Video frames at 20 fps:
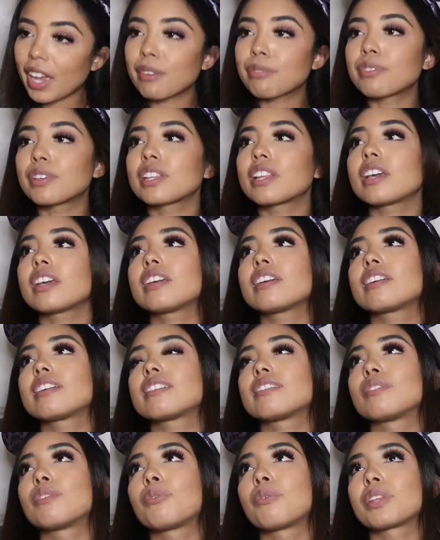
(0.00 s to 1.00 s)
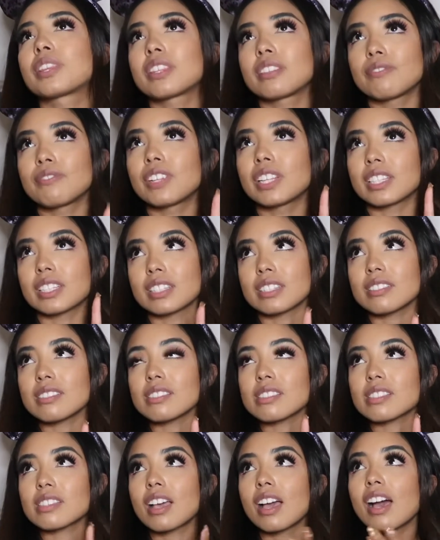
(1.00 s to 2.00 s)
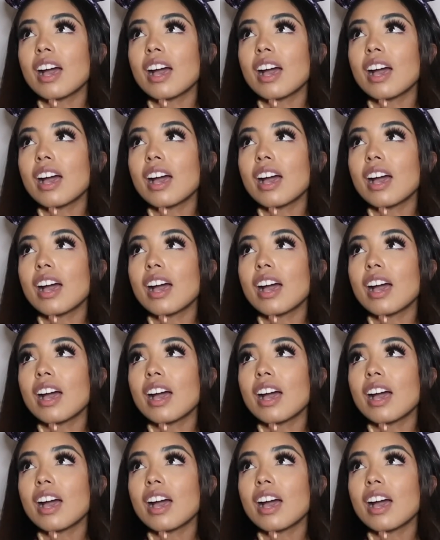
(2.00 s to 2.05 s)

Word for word: I feel like with the villains,